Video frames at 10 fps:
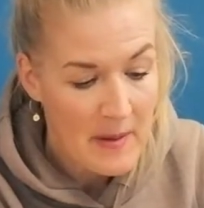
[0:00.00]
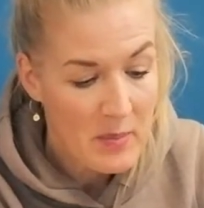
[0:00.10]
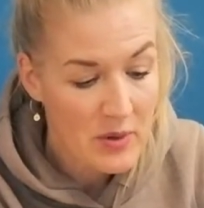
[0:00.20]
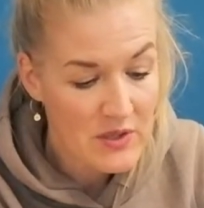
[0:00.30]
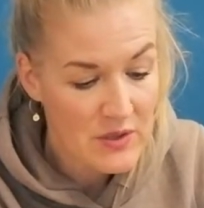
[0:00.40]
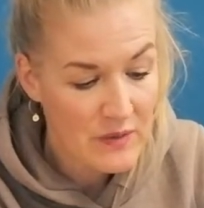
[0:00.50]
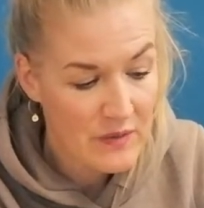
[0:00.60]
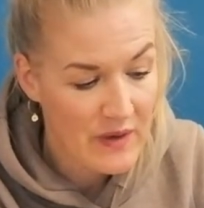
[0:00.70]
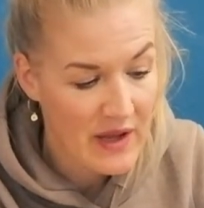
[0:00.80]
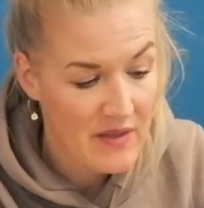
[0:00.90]
Put your
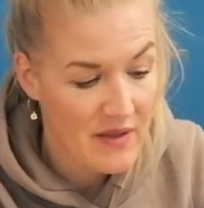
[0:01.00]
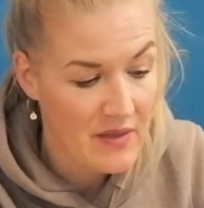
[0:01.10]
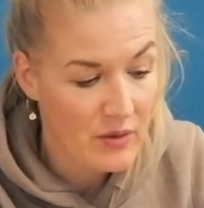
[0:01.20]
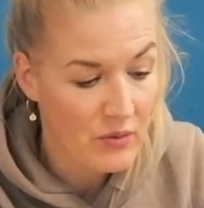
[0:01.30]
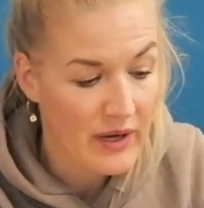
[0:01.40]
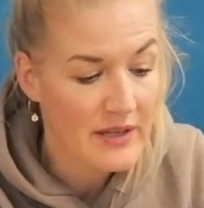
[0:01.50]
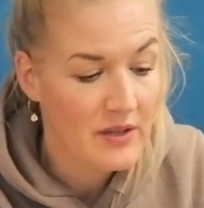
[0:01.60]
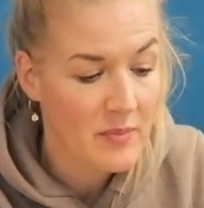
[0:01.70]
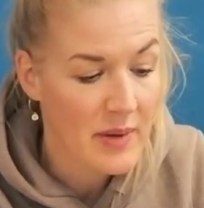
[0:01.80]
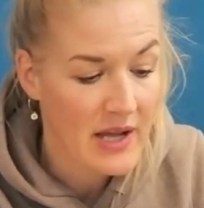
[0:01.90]
faith in the great
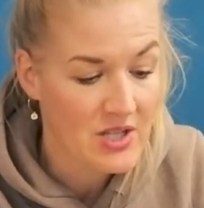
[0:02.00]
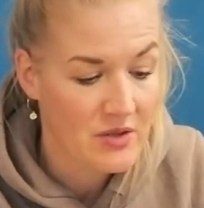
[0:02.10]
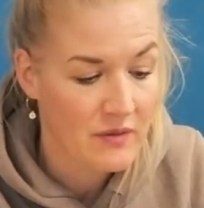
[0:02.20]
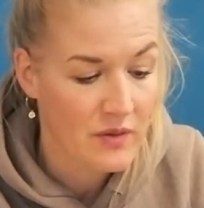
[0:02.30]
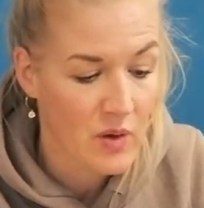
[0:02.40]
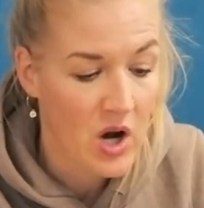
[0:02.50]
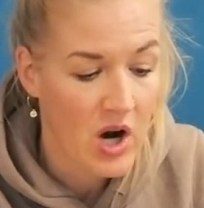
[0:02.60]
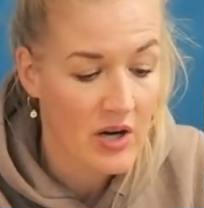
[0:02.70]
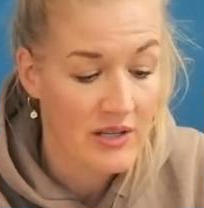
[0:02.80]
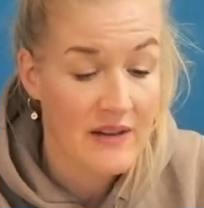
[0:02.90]
compassion of your
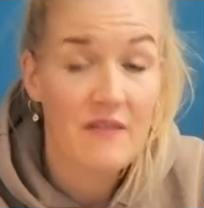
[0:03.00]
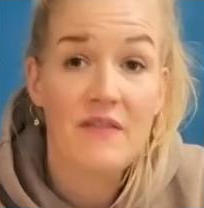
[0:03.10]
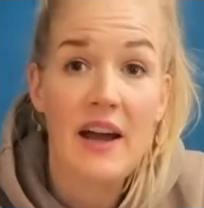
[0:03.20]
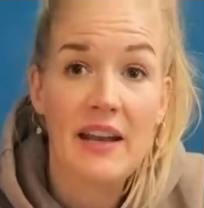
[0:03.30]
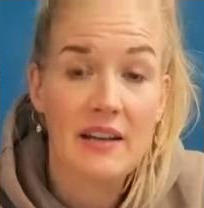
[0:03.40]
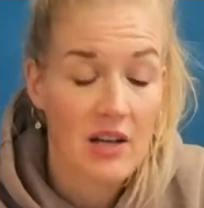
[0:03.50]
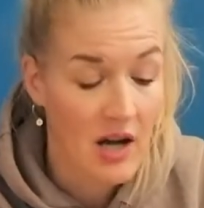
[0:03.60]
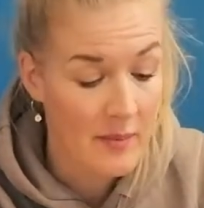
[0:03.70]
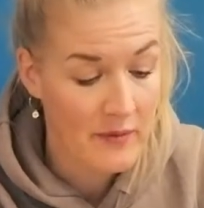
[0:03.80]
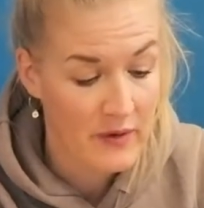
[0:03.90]
heart and find
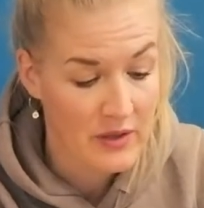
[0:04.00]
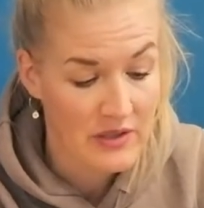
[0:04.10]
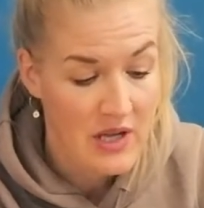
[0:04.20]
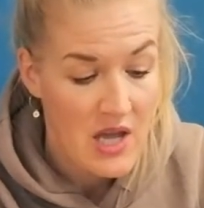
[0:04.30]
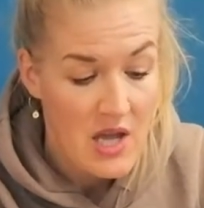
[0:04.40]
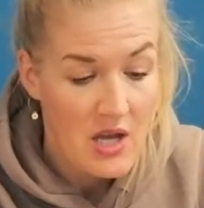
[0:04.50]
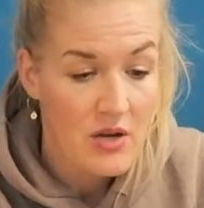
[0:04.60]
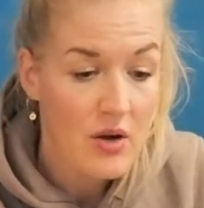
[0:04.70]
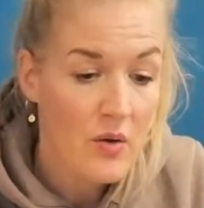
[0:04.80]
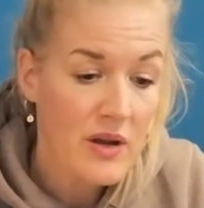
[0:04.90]
comfort
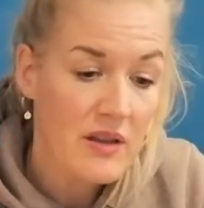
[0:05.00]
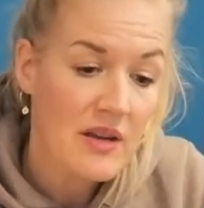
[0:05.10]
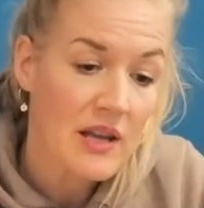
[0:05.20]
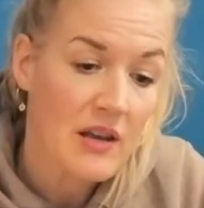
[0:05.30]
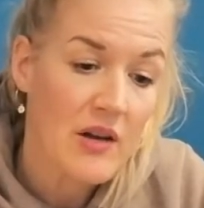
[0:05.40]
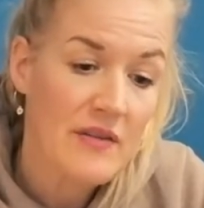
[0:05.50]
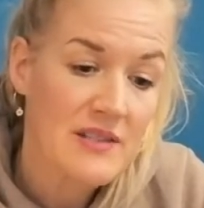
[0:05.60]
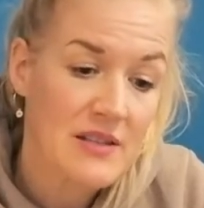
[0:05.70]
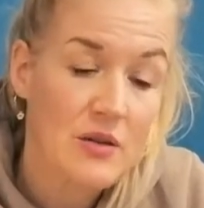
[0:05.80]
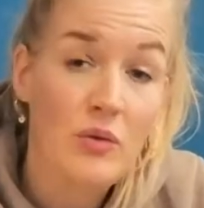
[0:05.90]
knowing that love is
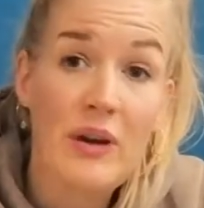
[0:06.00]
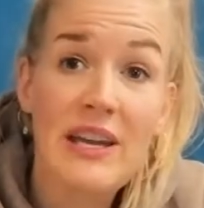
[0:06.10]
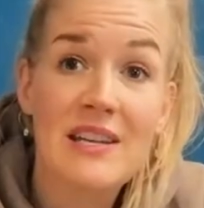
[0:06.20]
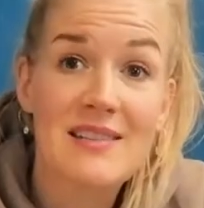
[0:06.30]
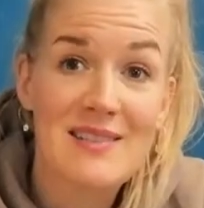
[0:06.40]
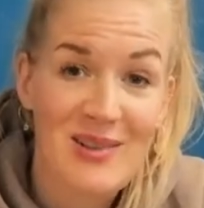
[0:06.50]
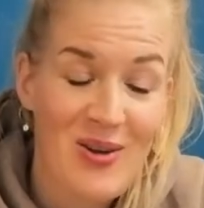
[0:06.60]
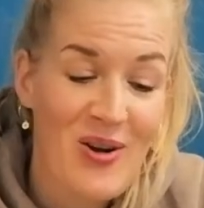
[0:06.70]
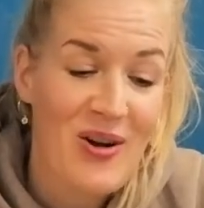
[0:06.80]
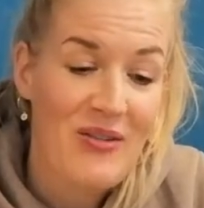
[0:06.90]
the greatest
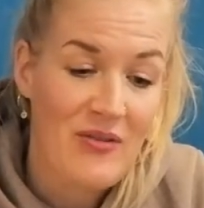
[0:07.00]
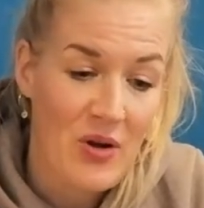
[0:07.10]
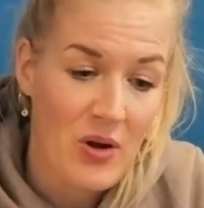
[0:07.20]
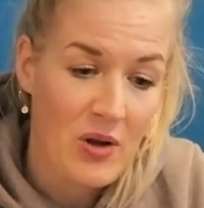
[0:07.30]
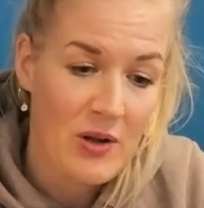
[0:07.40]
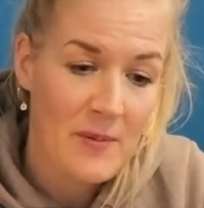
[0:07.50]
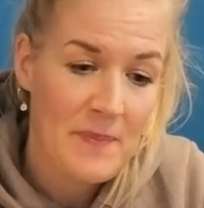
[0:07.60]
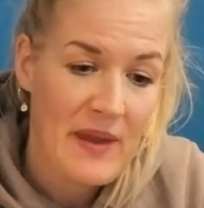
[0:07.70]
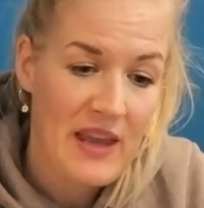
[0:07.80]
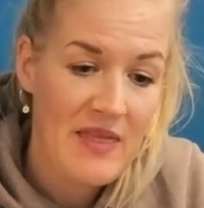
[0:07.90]
law of all.
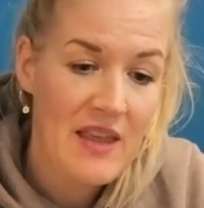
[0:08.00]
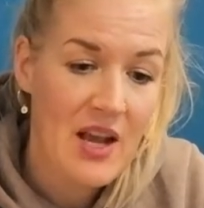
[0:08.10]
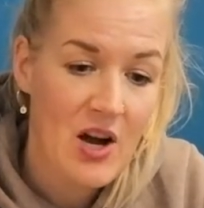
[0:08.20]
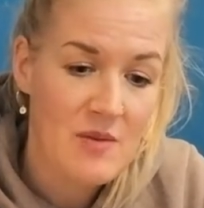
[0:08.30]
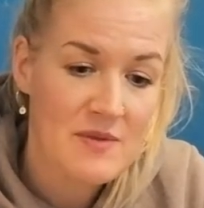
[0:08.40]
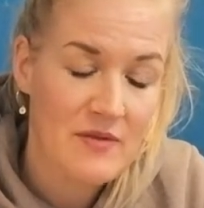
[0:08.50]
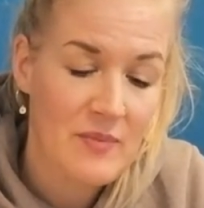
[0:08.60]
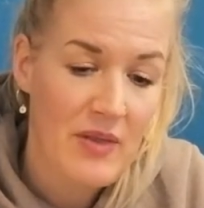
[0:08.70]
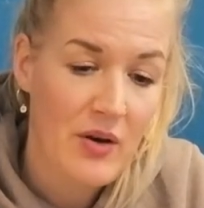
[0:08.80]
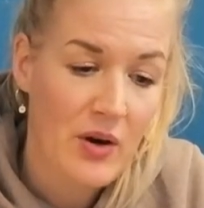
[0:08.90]
In the arms of
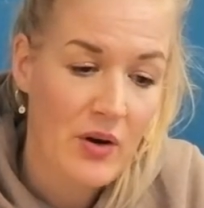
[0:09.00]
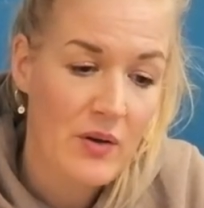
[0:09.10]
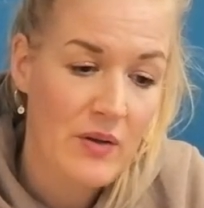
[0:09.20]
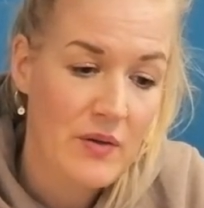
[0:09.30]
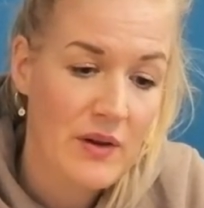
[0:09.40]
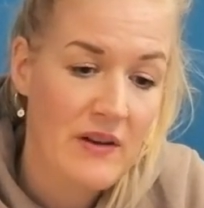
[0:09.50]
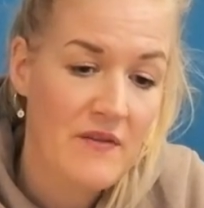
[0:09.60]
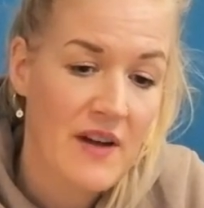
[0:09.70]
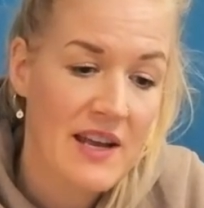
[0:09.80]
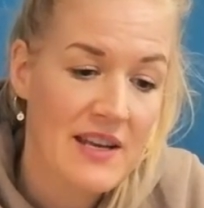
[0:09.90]
Mother Earth, you can
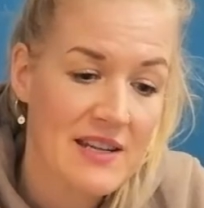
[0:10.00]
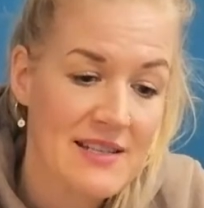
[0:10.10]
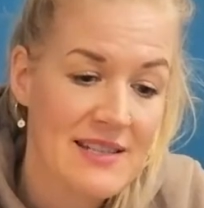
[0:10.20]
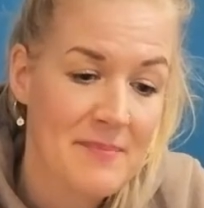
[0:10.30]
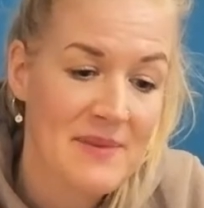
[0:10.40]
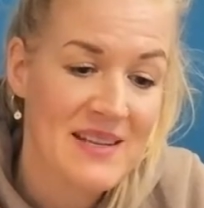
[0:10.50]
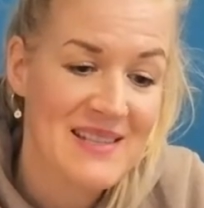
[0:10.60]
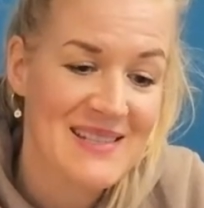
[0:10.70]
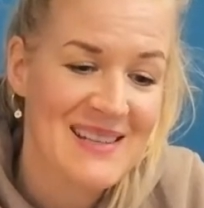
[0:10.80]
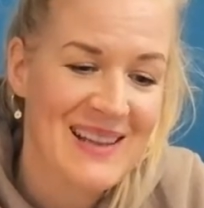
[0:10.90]
find
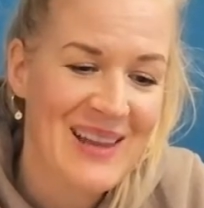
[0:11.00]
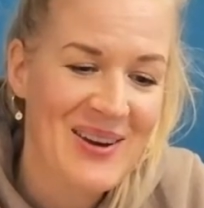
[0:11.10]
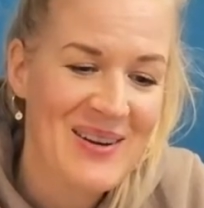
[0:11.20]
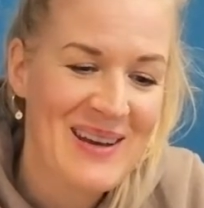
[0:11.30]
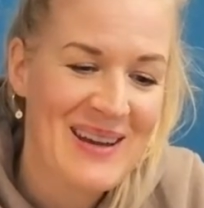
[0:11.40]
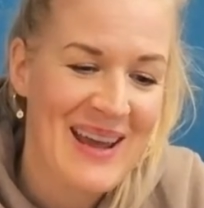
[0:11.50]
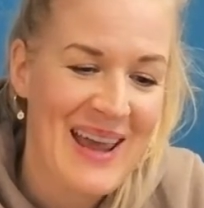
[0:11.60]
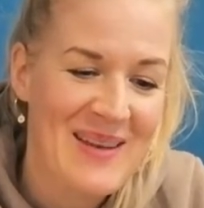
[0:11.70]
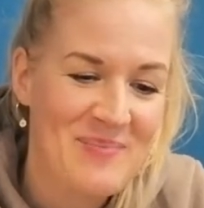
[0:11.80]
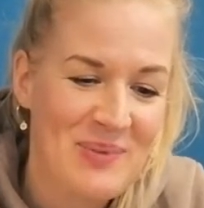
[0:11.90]
acceptance, clarity,
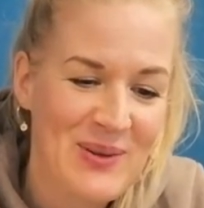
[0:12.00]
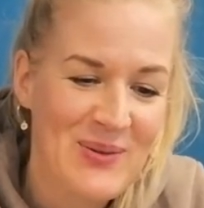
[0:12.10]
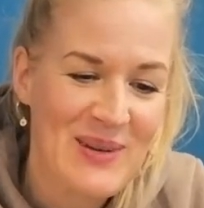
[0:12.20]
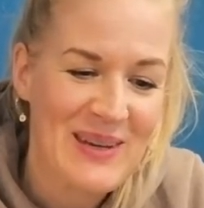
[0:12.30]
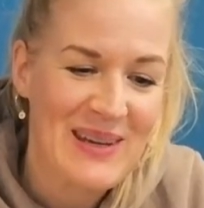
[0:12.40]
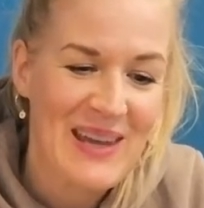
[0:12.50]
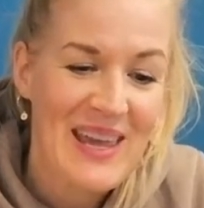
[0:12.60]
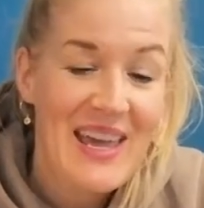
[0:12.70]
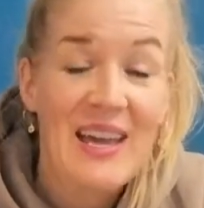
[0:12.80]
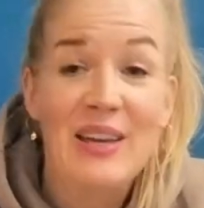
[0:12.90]
and beauty
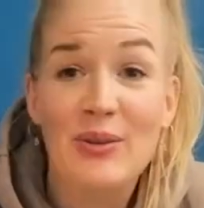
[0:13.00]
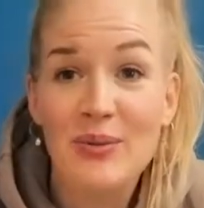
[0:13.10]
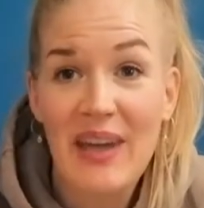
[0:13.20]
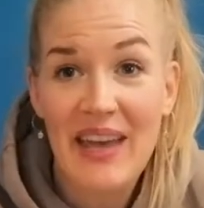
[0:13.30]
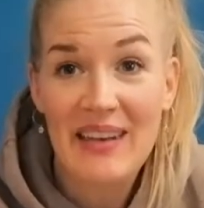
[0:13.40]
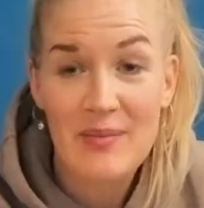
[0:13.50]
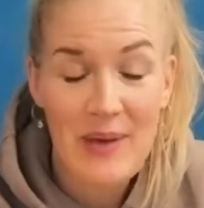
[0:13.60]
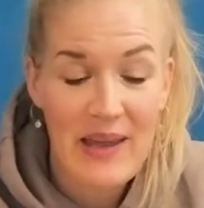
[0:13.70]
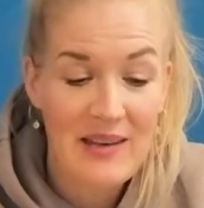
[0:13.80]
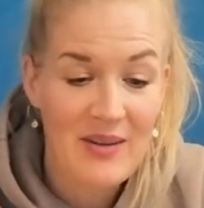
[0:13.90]
you can
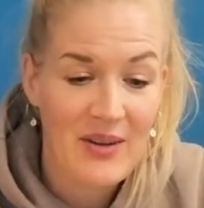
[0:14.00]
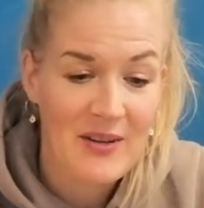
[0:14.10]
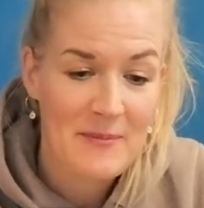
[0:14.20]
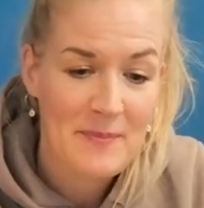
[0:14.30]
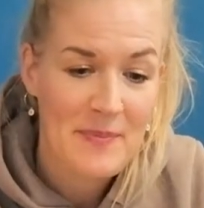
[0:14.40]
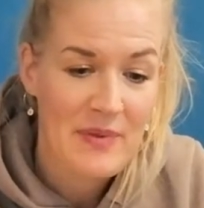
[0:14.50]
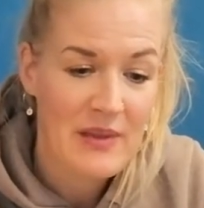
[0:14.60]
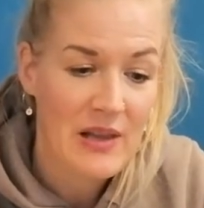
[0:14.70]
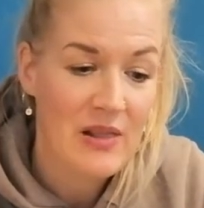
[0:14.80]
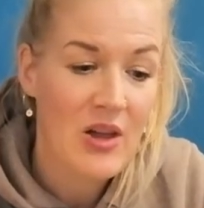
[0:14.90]
depend on.
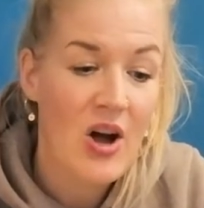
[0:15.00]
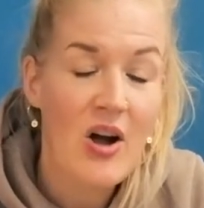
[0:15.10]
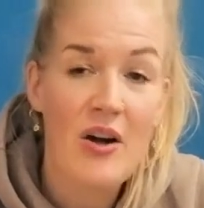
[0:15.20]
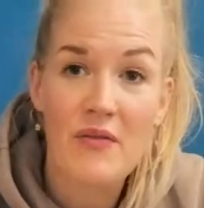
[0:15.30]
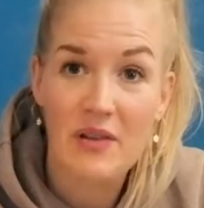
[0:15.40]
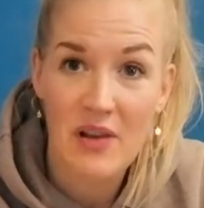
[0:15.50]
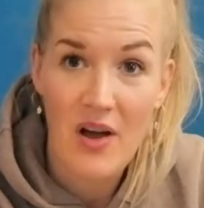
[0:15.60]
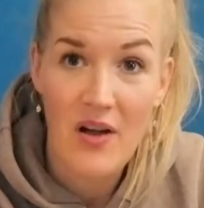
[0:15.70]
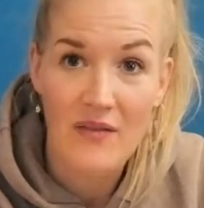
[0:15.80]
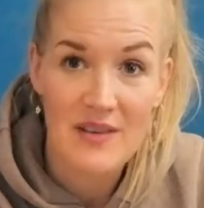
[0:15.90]
The law of
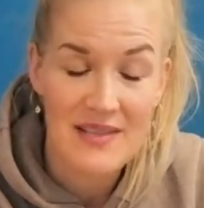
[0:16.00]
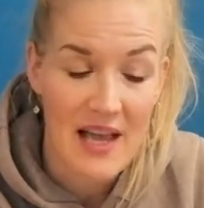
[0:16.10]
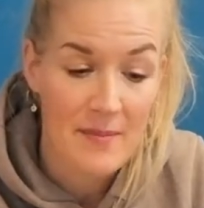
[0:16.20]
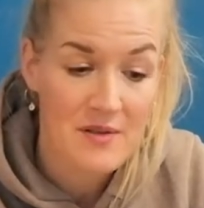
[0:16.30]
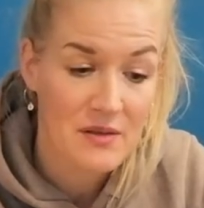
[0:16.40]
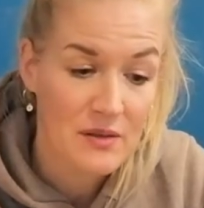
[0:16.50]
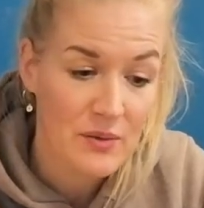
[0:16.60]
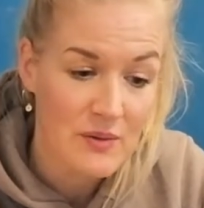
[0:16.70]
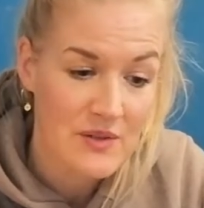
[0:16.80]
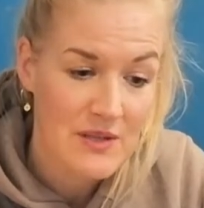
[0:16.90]
love is
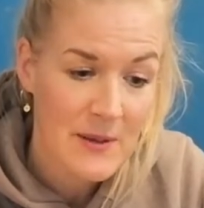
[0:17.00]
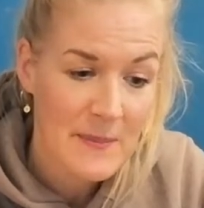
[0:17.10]
absolute.